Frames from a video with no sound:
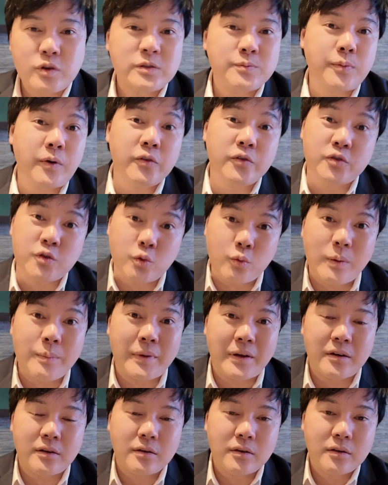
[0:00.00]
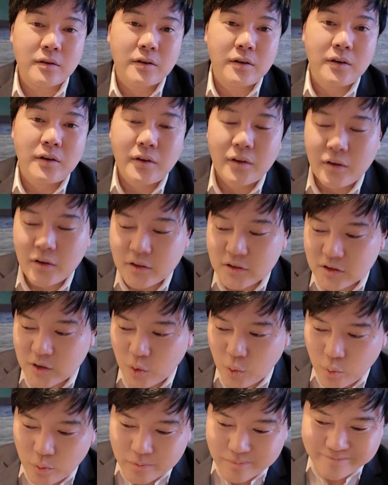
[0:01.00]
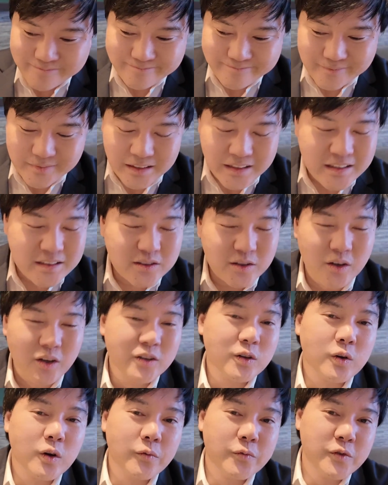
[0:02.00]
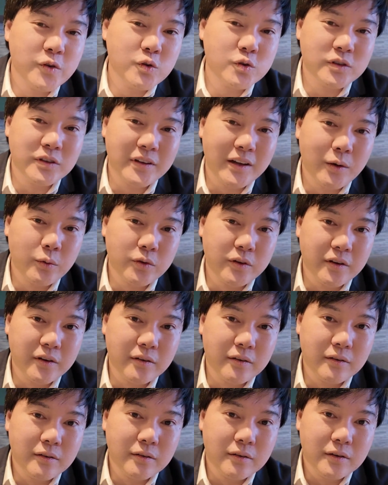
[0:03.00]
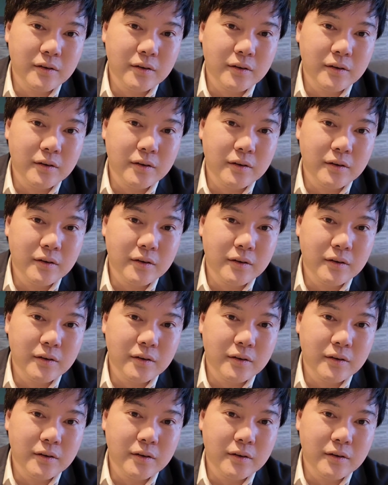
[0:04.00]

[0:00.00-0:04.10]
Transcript: respond to women. So it is a lot of confusion out there.